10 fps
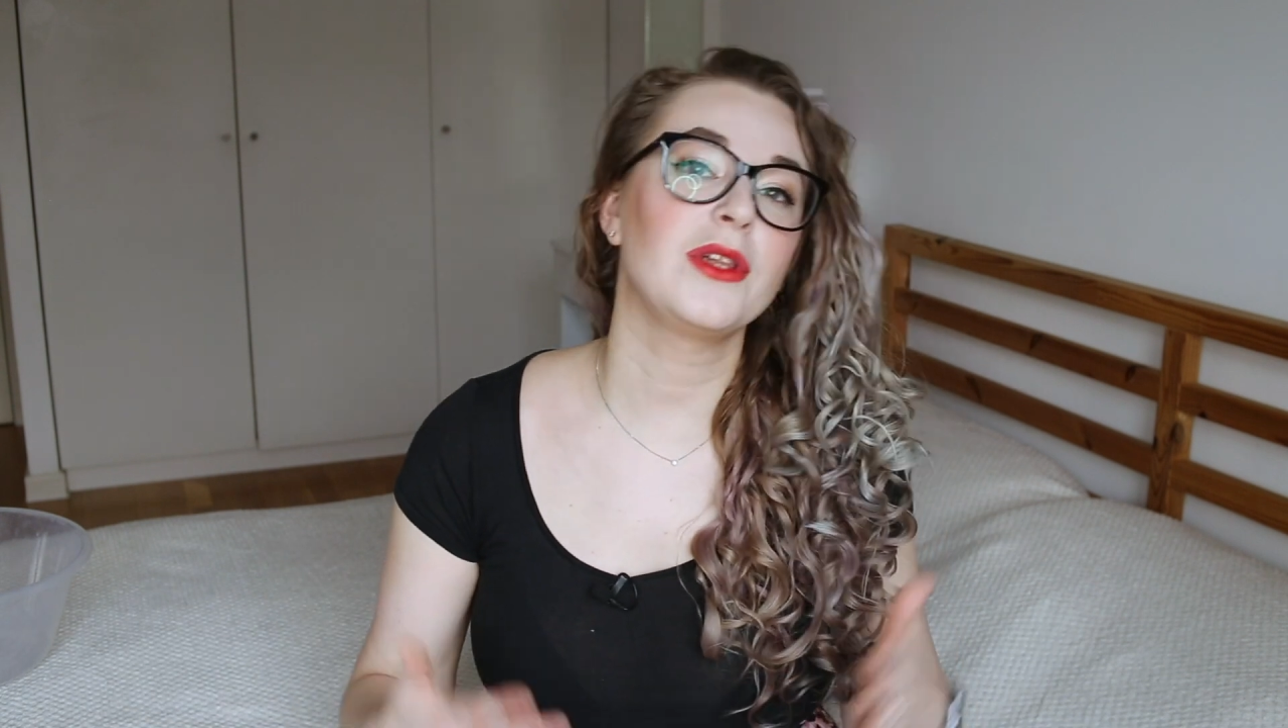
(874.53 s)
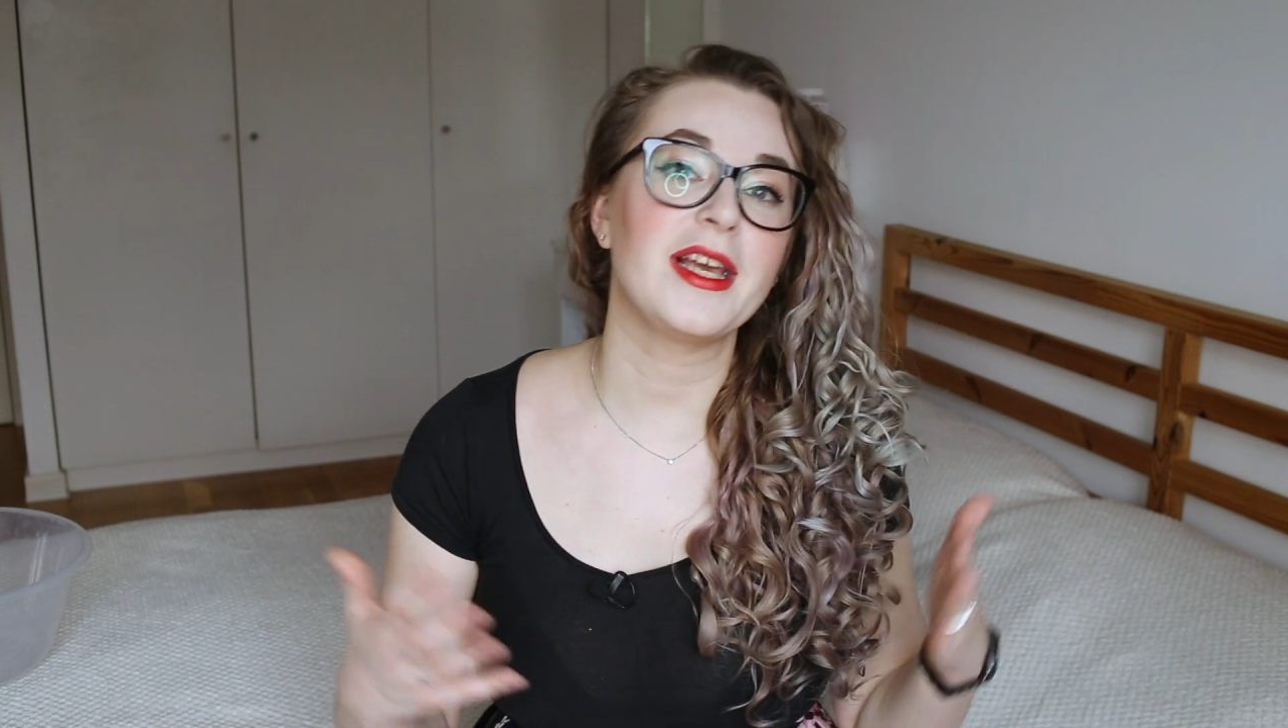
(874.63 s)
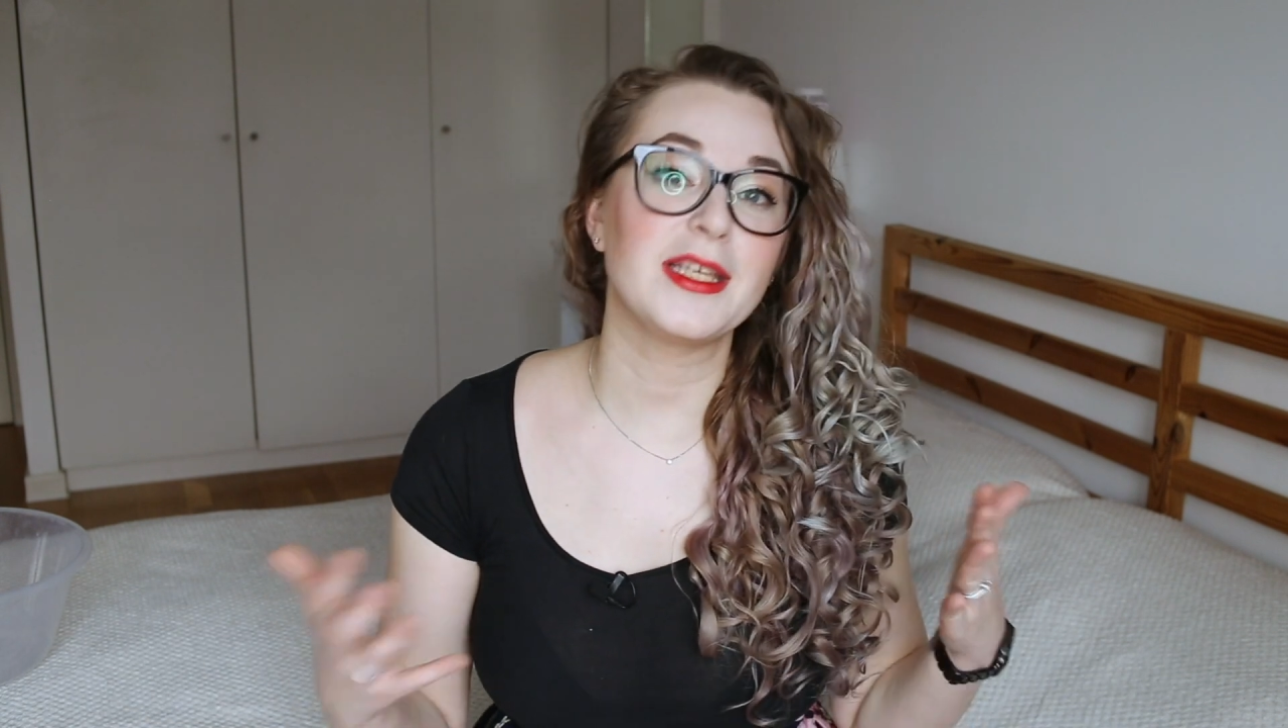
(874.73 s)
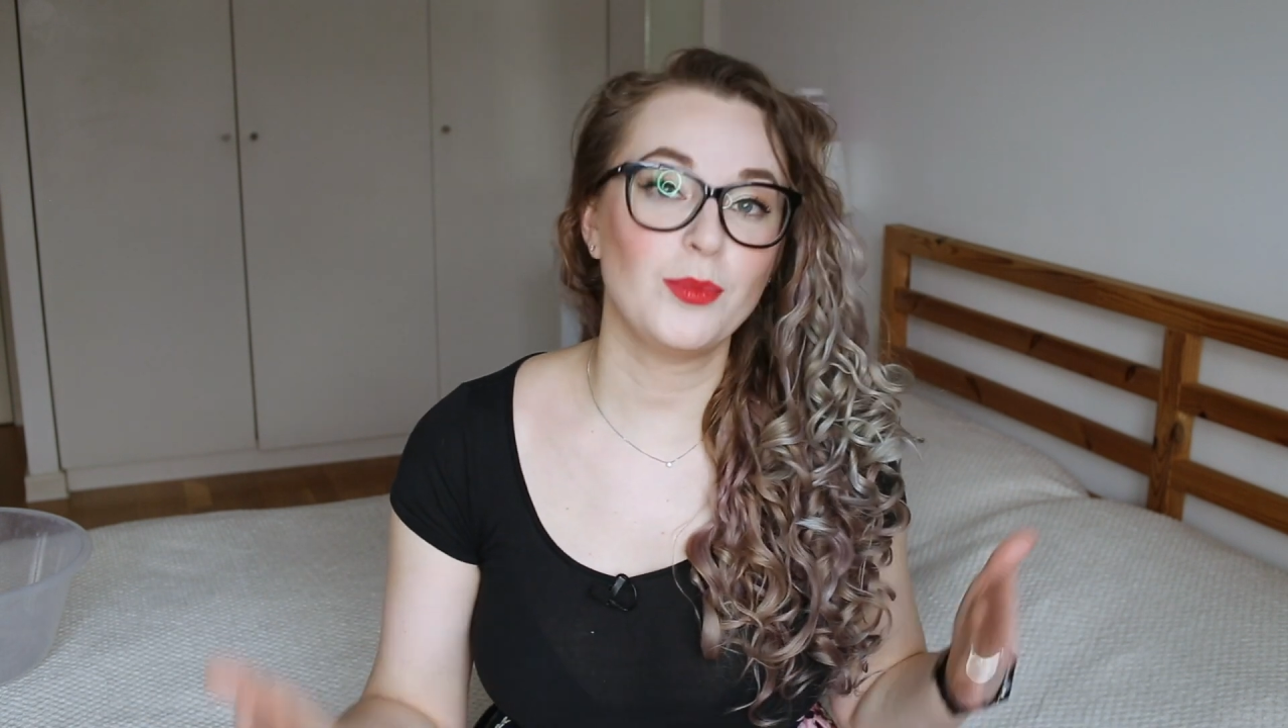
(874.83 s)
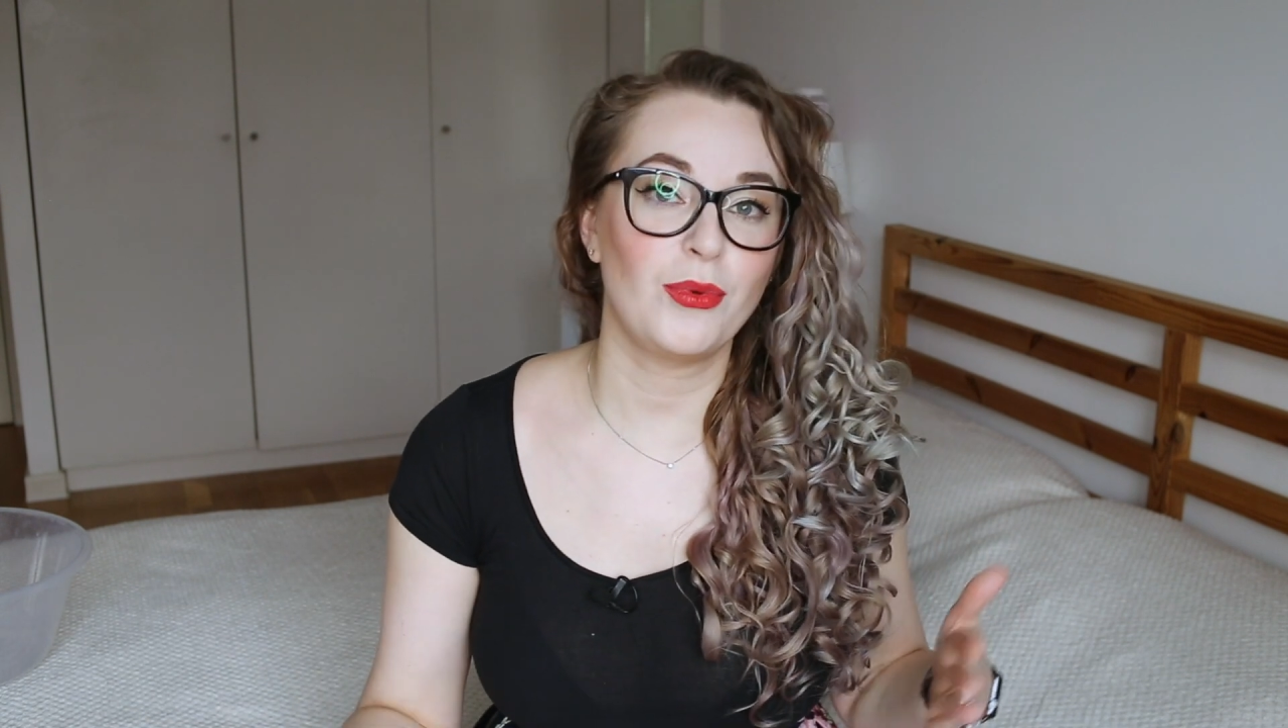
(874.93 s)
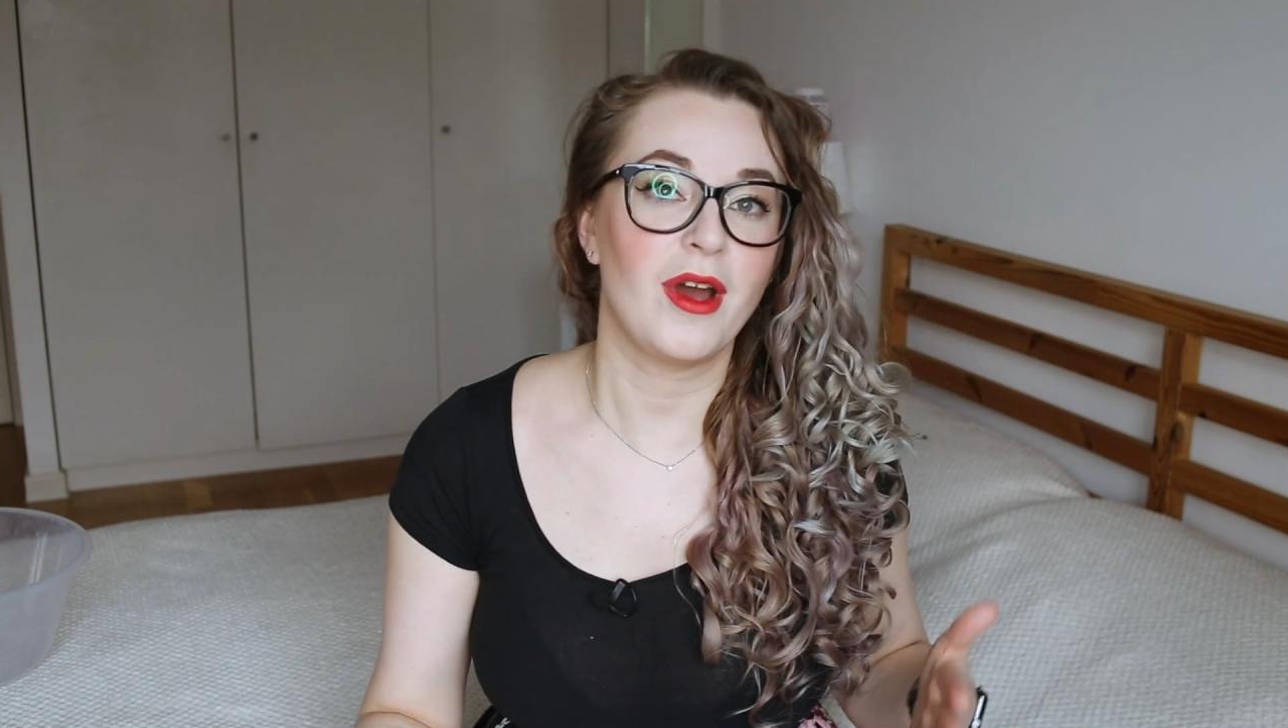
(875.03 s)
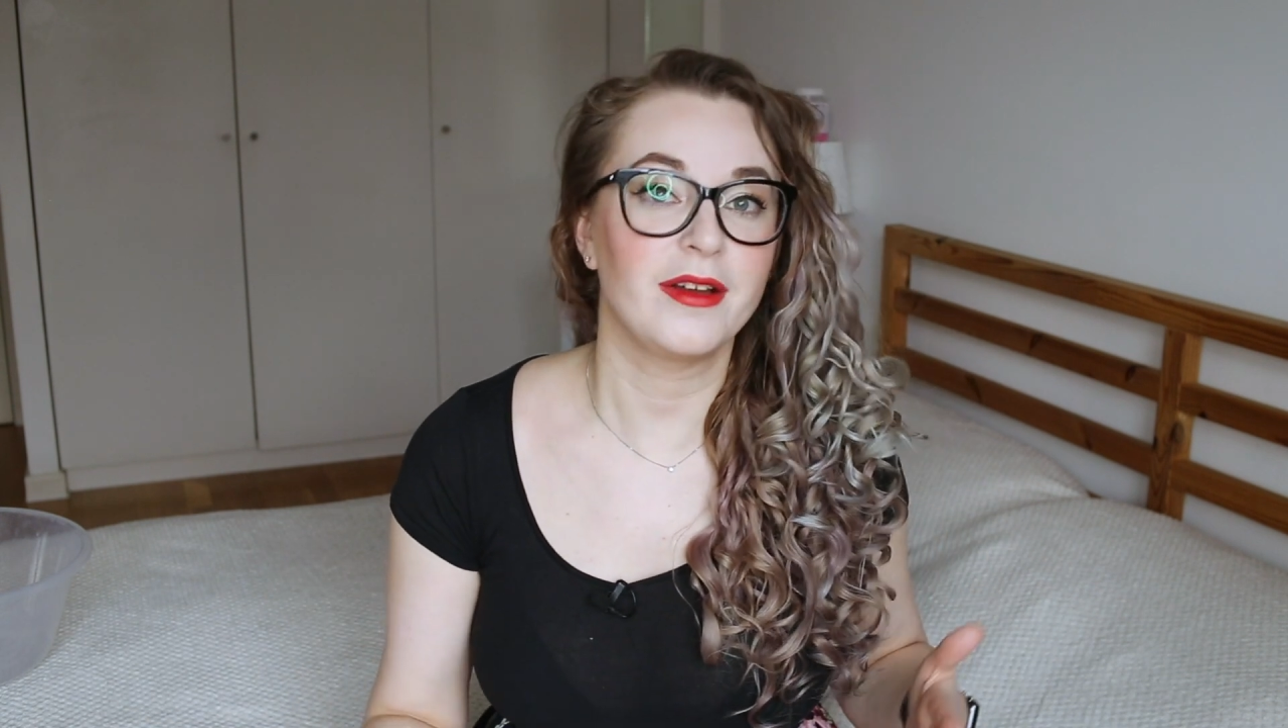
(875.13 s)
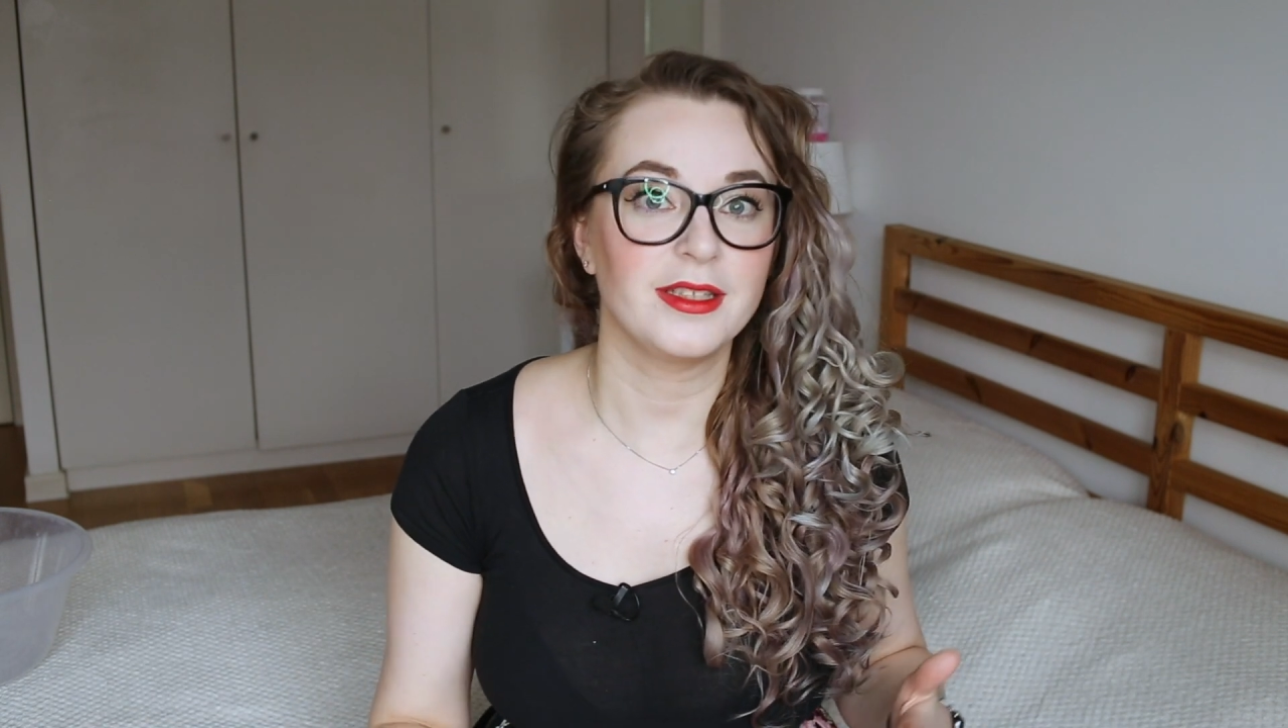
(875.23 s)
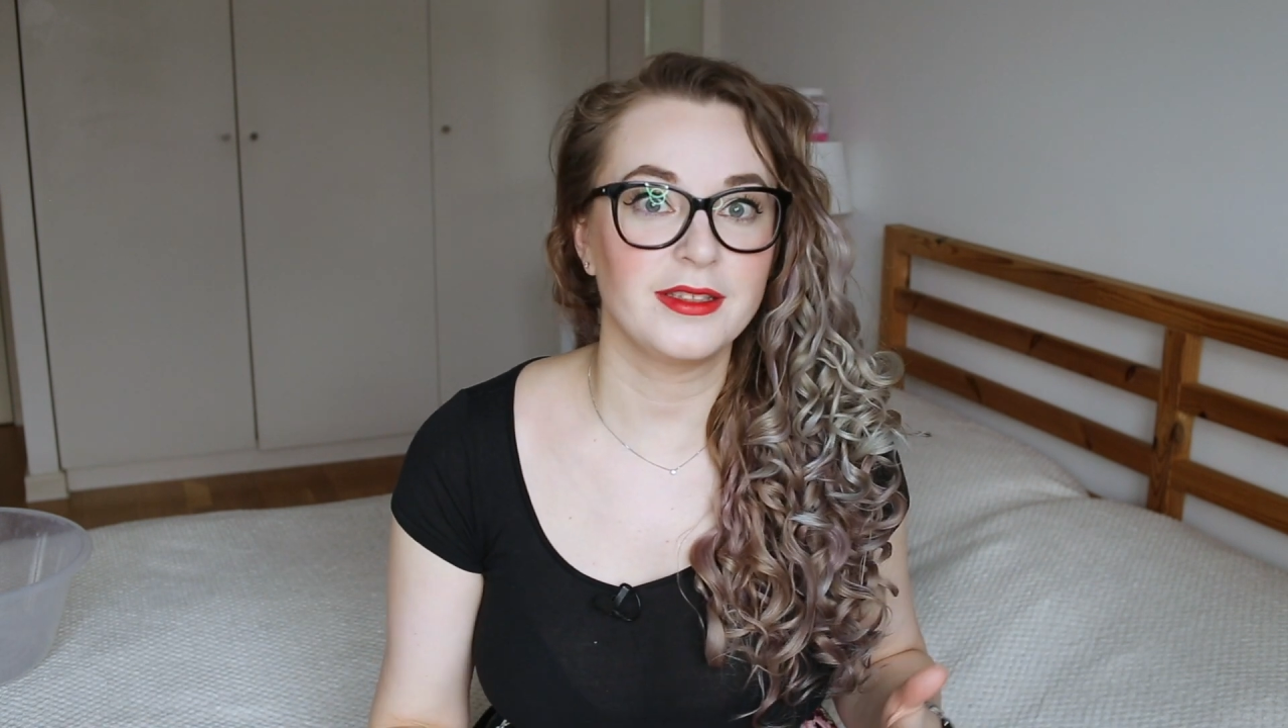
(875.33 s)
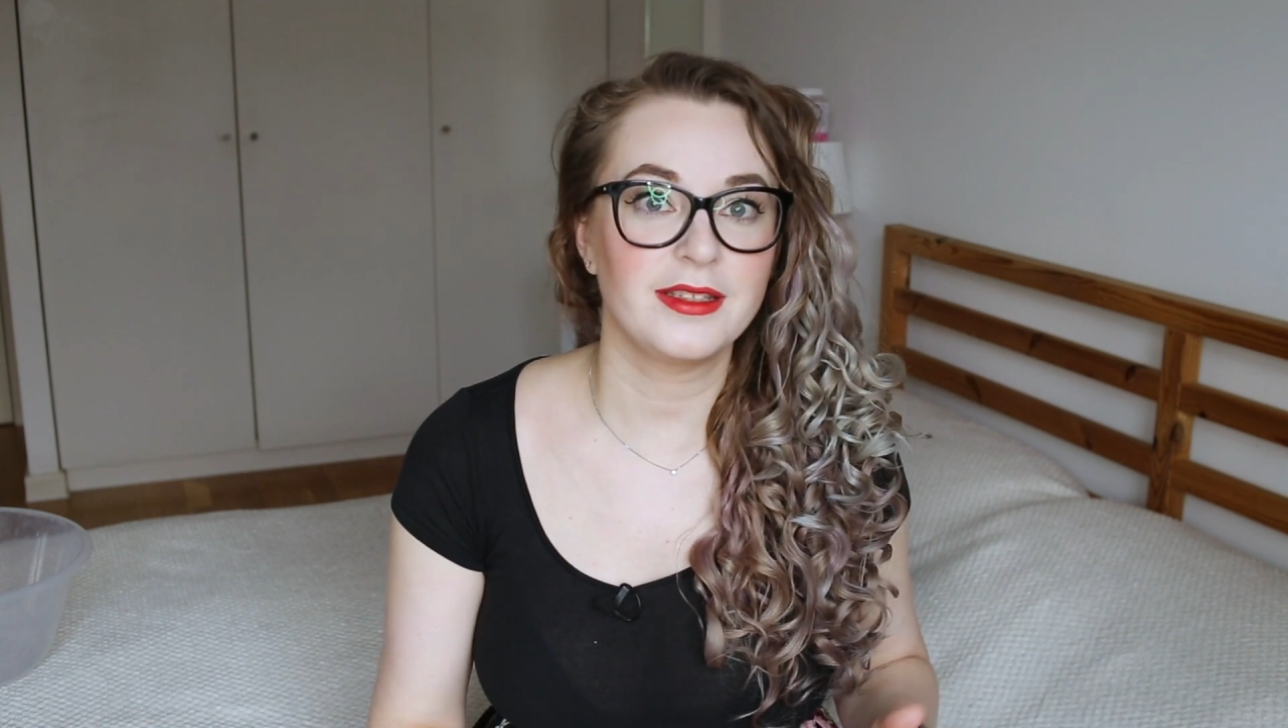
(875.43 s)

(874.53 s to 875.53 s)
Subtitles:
less product